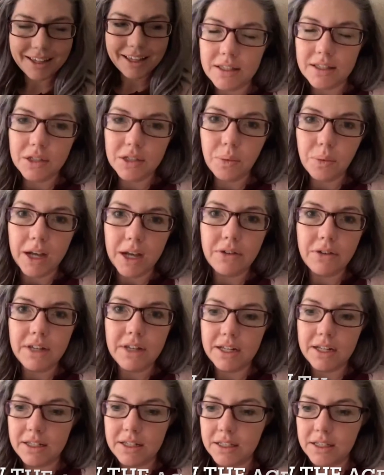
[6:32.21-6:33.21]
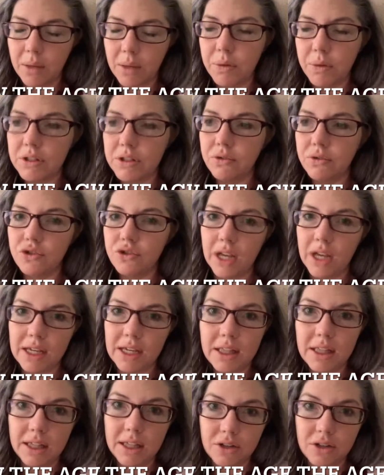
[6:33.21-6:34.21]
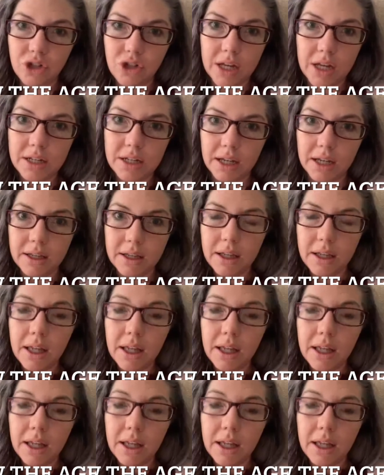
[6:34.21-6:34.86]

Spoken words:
This is why you needed someone who's checking the agenda